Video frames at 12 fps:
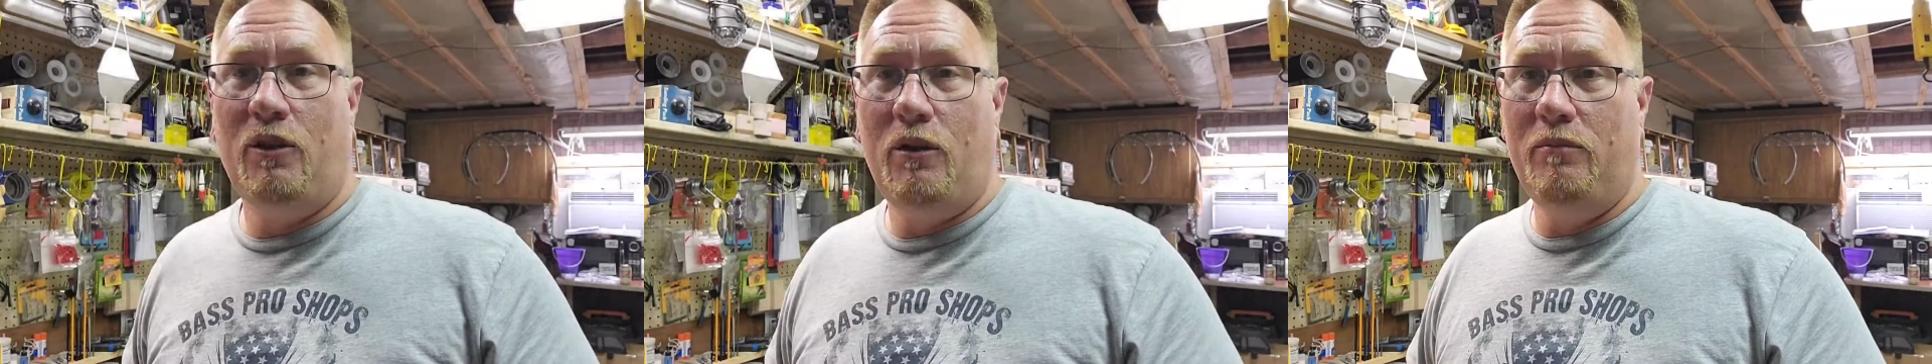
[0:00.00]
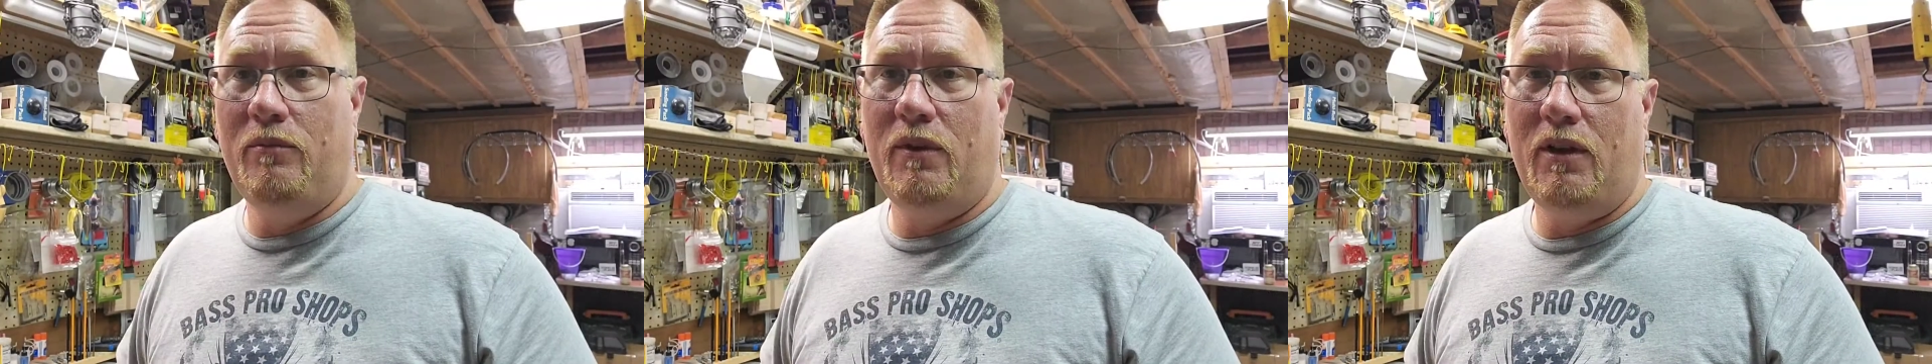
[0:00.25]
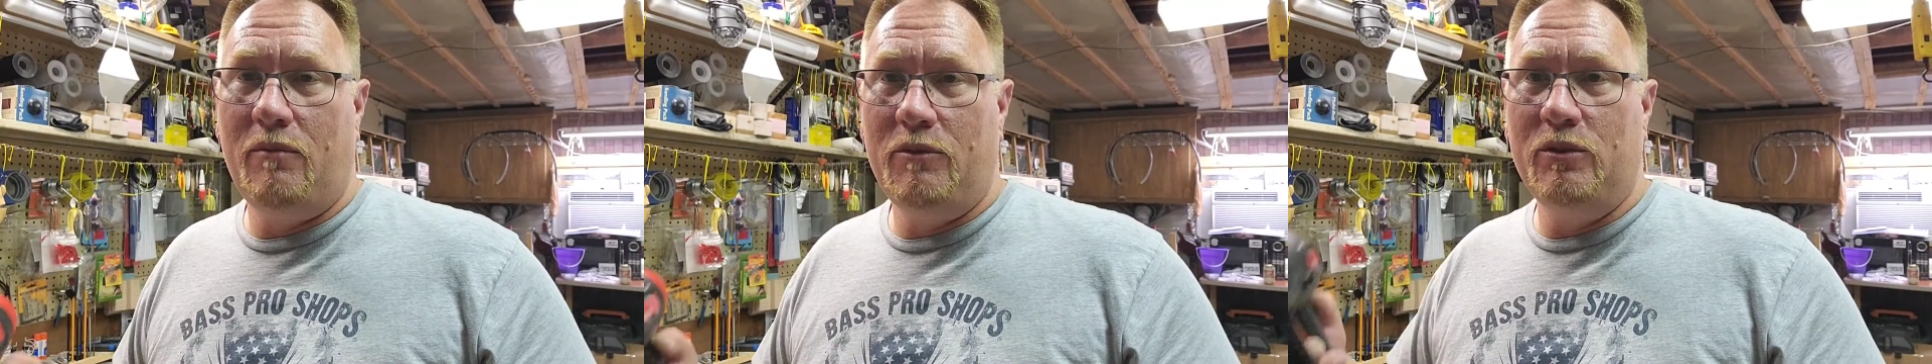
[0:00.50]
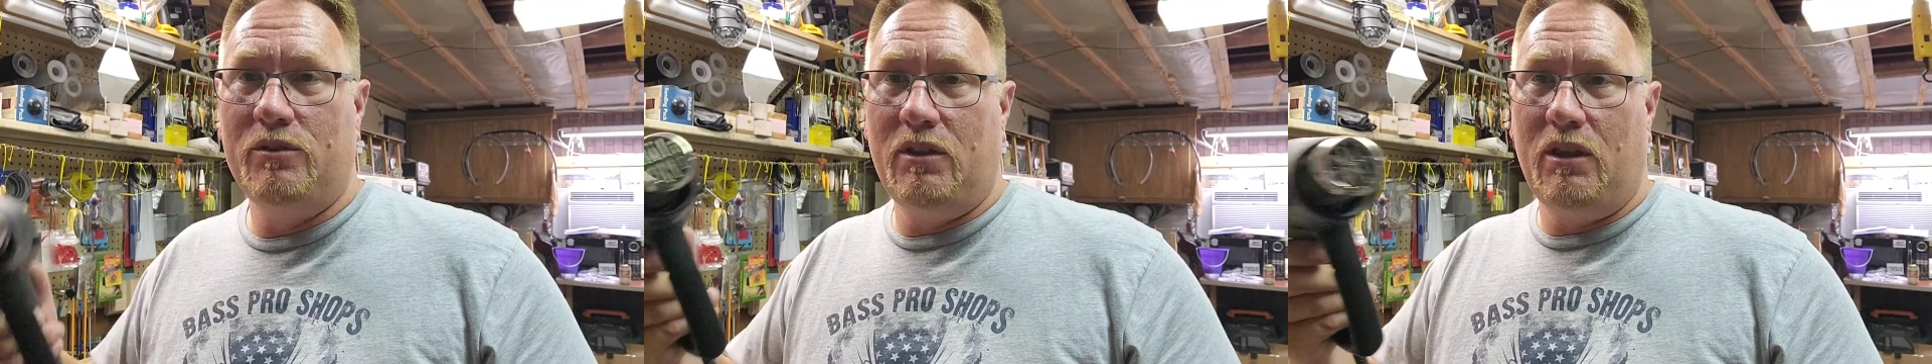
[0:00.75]
I'm
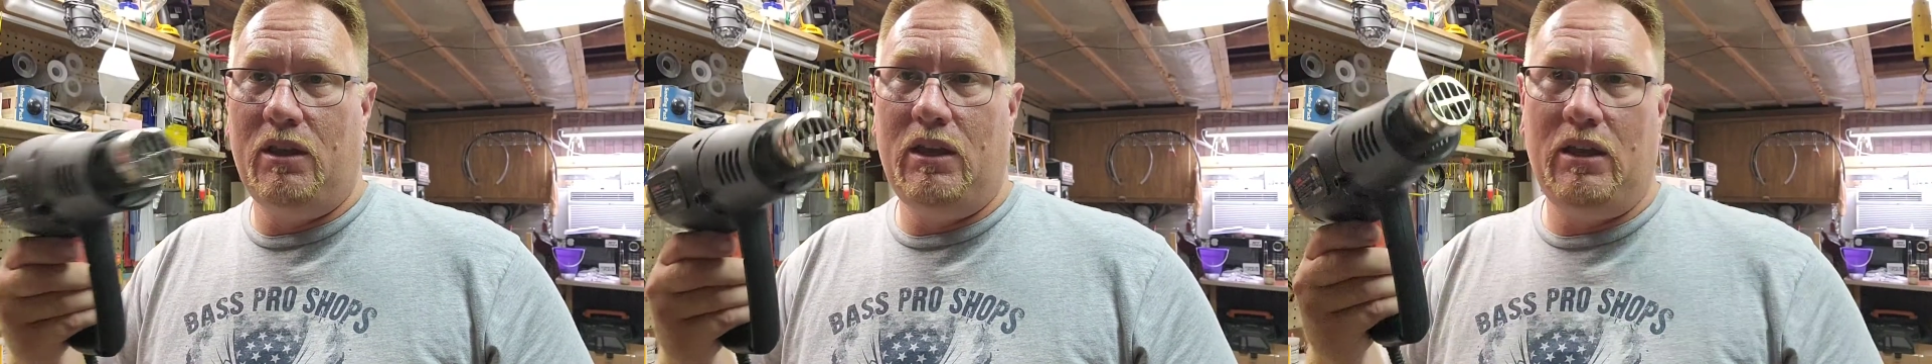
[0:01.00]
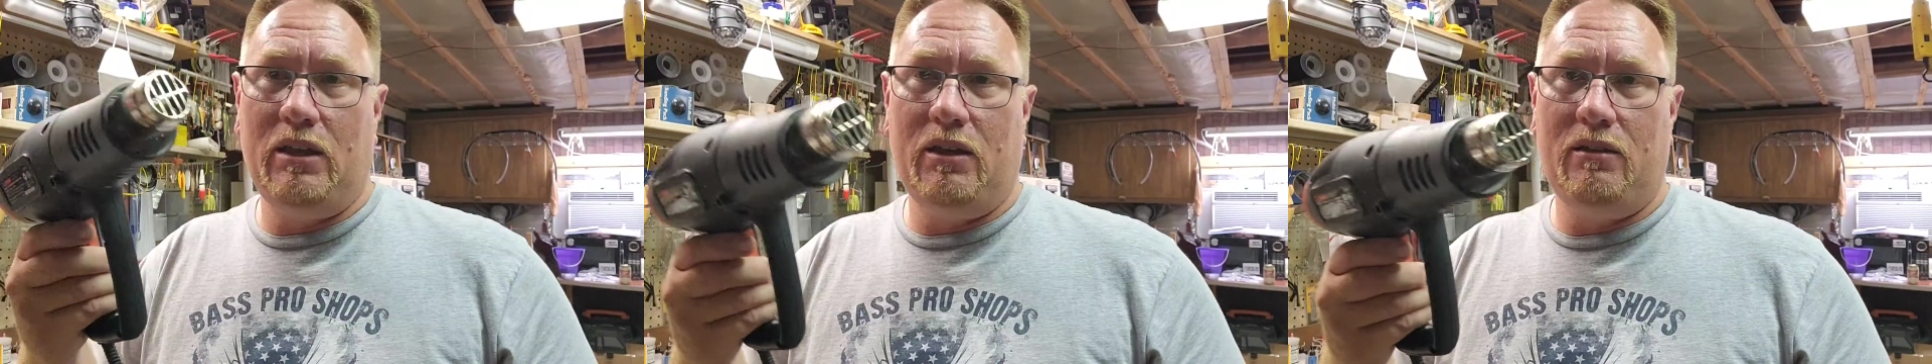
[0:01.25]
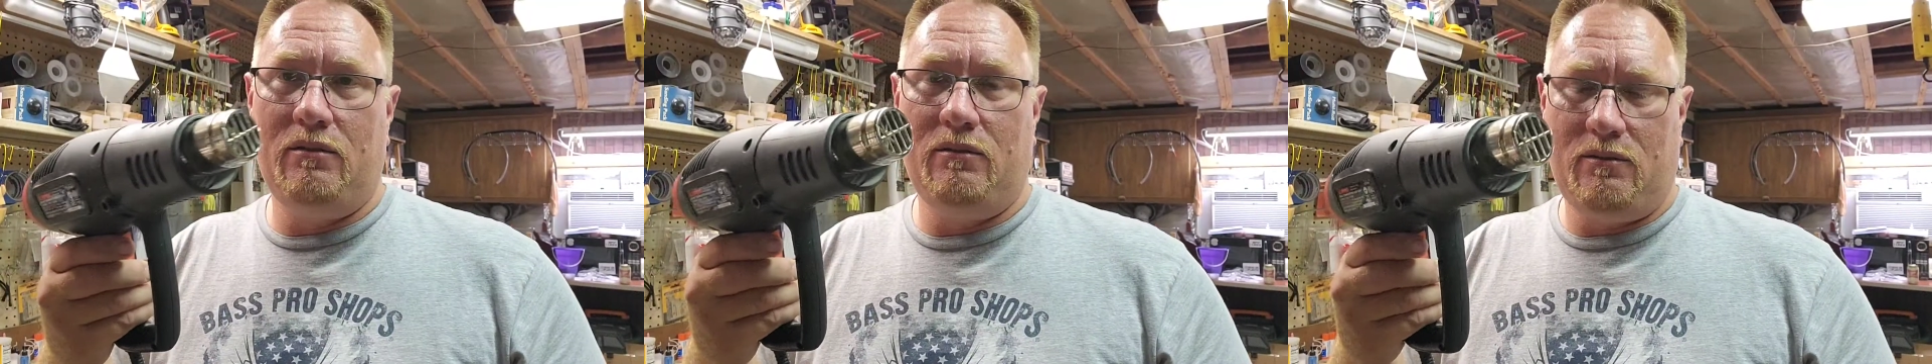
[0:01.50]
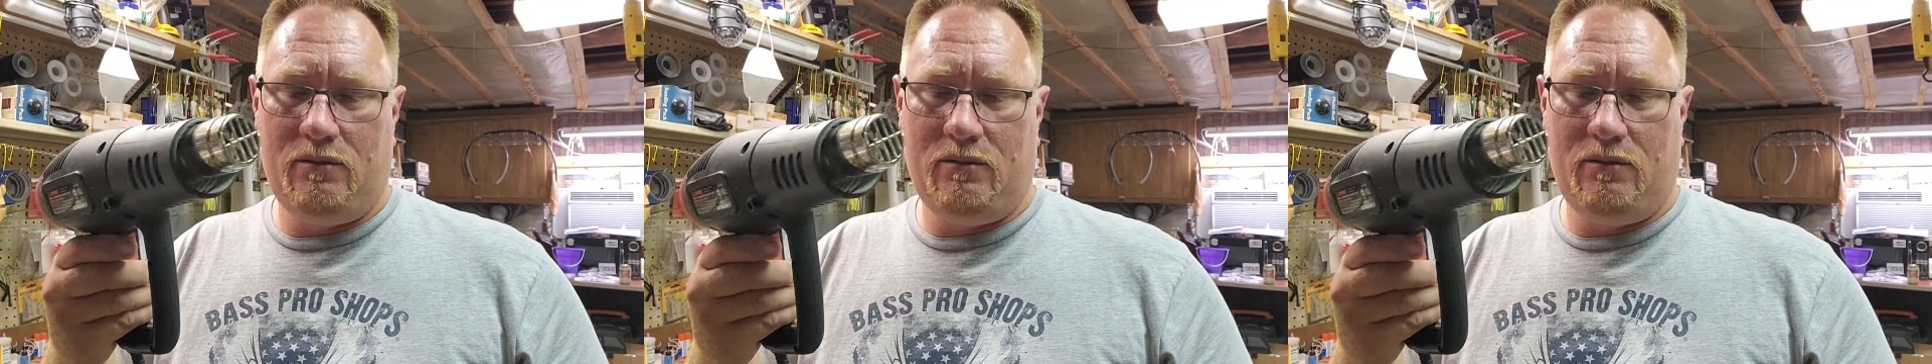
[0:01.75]
using the heat gun